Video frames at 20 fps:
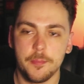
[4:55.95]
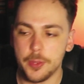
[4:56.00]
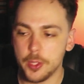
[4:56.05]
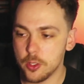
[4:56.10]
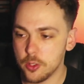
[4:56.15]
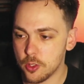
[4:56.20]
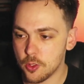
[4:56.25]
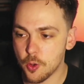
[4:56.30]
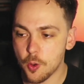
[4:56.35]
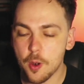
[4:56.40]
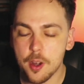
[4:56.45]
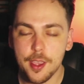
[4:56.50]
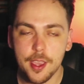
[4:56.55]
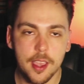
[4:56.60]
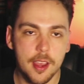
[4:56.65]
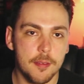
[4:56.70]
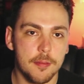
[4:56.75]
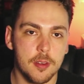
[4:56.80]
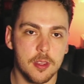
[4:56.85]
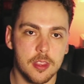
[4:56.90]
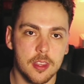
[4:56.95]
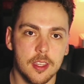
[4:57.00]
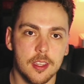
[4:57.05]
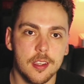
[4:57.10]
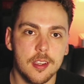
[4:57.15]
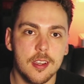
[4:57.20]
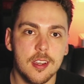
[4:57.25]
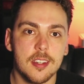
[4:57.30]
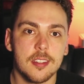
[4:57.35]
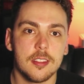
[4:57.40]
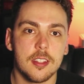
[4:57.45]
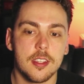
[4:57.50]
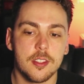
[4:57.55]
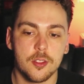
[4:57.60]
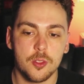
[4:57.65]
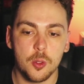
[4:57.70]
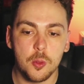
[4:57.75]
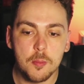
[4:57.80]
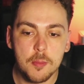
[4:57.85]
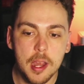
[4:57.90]
destroy everything
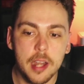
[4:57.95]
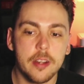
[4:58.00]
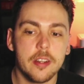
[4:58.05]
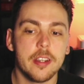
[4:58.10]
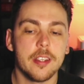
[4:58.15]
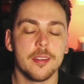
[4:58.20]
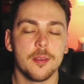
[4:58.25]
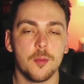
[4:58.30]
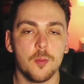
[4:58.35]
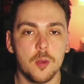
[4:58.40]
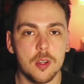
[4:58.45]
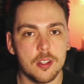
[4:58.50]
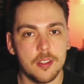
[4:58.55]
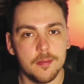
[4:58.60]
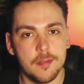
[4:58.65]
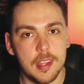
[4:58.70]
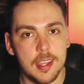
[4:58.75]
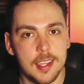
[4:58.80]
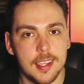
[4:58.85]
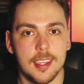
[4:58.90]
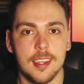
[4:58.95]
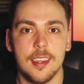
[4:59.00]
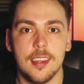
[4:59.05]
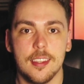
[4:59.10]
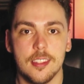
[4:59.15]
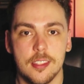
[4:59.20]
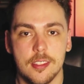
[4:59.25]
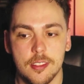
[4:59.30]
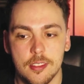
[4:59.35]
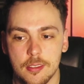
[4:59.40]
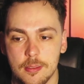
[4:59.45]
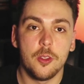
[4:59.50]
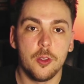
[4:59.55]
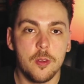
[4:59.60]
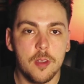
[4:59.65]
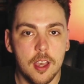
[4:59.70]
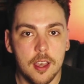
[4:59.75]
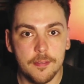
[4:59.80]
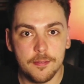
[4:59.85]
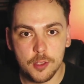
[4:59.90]
unless you marry one of their kids.
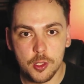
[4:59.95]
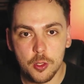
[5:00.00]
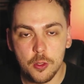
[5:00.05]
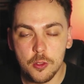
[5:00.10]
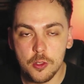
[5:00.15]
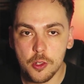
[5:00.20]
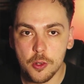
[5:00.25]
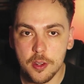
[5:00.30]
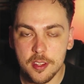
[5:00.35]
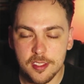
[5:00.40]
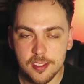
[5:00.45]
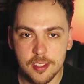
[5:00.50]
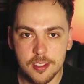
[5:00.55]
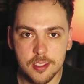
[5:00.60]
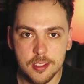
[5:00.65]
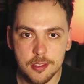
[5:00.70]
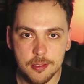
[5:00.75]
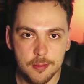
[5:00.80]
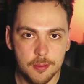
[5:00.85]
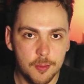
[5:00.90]
You have two choices.